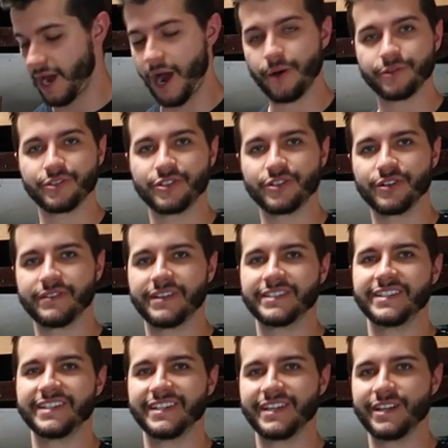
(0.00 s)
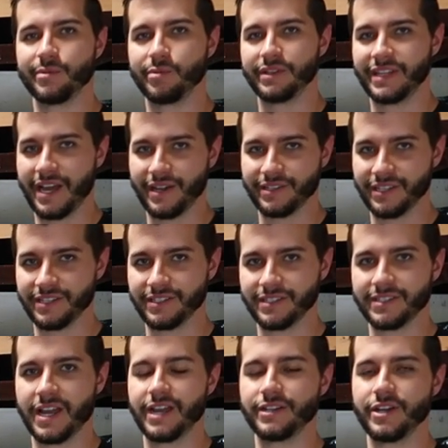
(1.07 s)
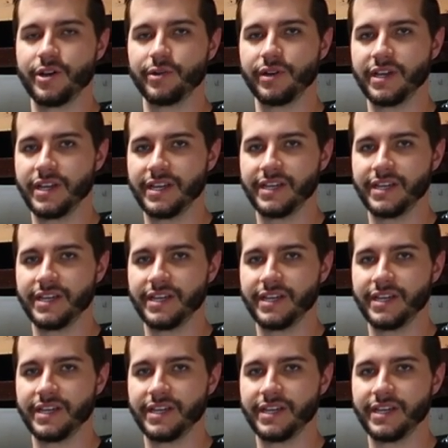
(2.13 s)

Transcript: I wasn't sure if I was gonna get it, but that is a side note.